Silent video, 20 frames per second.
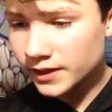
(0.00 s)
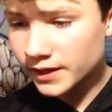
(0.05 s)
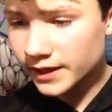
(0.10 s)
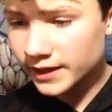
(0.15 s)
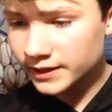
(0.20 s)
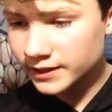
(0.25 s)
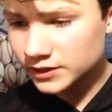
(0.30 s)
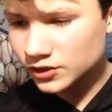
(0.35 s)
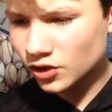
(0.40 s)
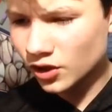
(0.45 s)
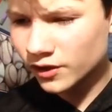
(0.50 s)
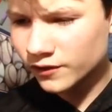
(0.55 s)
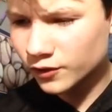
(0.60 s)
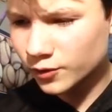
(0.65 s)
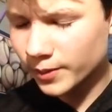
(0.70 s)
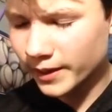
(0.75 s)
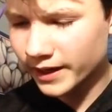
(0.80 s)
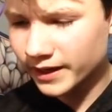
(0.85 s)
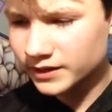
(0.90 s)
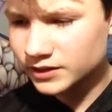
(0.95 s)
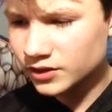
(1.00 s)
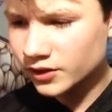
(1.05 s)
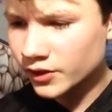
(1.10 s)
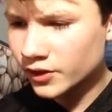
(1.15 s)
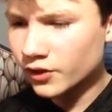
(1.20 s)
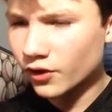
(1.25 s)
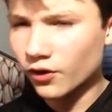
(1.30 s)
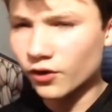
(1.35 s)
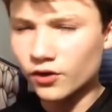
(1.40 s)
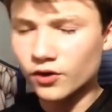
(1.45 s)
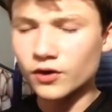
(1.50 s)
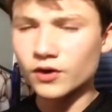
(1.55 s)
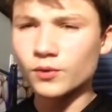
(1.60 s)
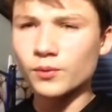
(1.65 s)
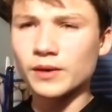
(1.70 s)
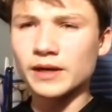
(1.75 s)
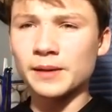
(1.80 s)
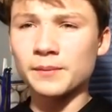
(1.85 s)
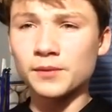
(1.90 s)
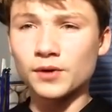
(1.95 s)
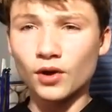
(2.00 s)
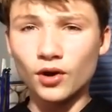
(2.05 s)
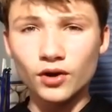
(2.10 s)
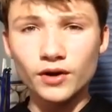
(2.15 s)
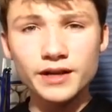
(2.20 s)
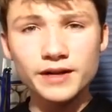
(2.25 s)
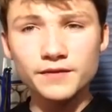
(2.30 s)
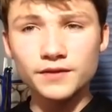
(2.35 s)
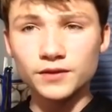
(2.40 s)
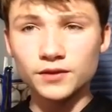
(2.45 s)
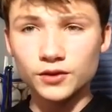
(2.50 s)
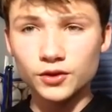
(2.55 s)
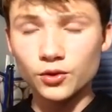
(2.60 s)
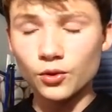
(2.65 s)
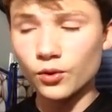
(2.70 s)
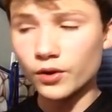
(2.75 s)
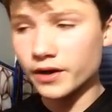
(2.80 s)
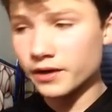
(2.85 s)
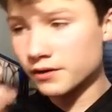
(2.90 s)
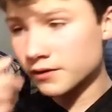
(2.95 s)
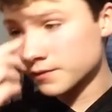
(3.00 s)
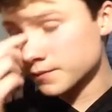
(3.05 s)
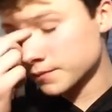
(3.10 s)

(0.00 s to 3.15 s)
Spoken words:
in these carnival packs are when I'm not even recording.